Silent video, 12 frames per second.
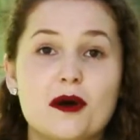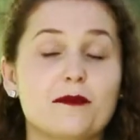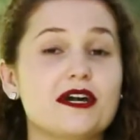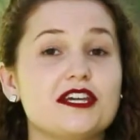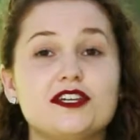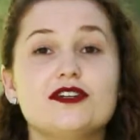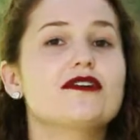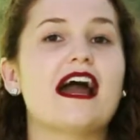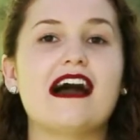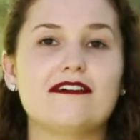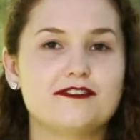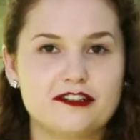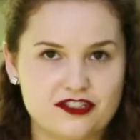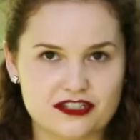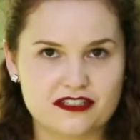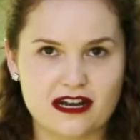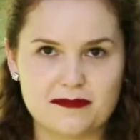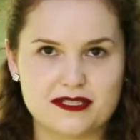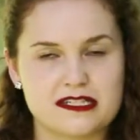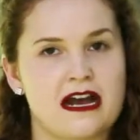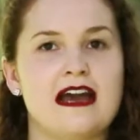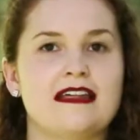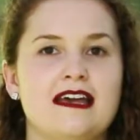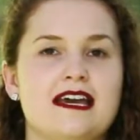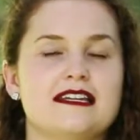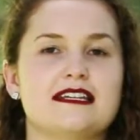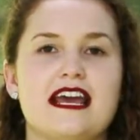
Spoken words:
But you don't have to just come to Thailand